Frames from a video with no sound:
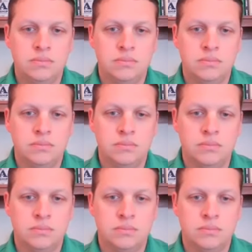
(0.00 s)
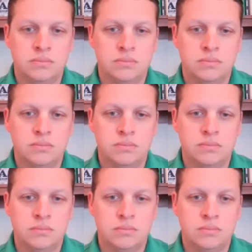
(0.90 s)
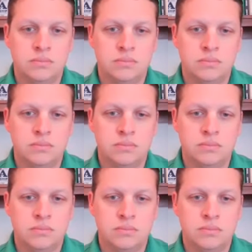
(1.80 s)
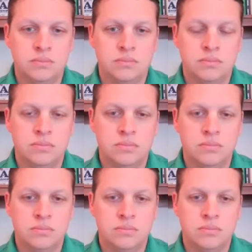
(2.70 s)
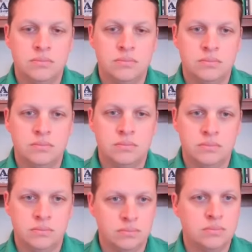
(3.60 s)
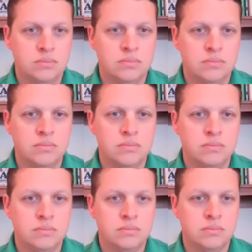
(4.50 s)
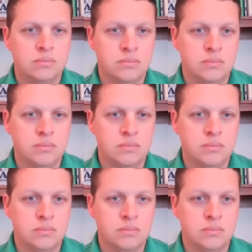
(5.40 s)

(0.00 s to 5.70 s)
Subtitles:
[no speech]